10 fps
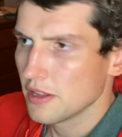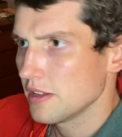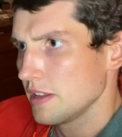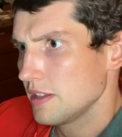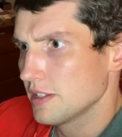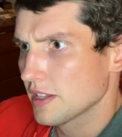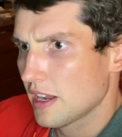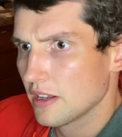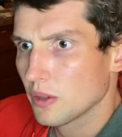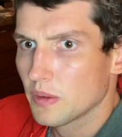it's
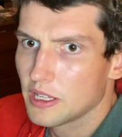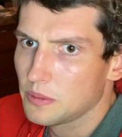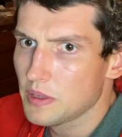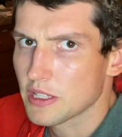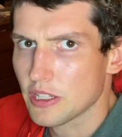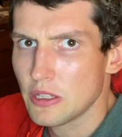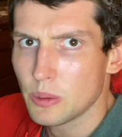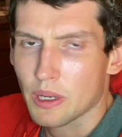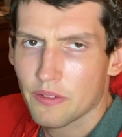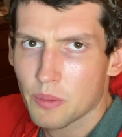kind of the Wild West. You can do
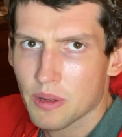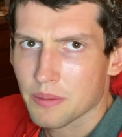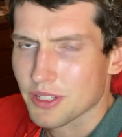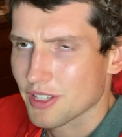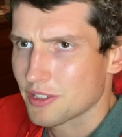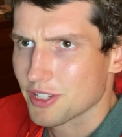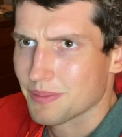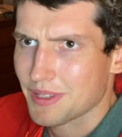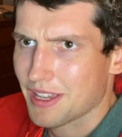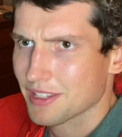whatever you want, such as
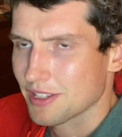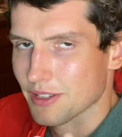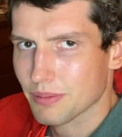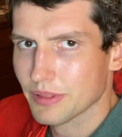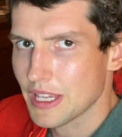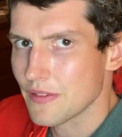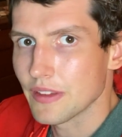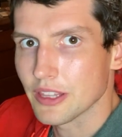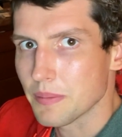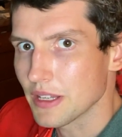Texas
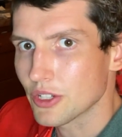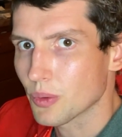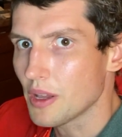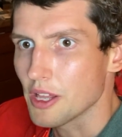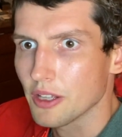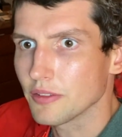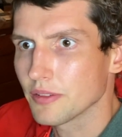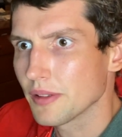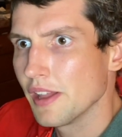leaving the Big 12.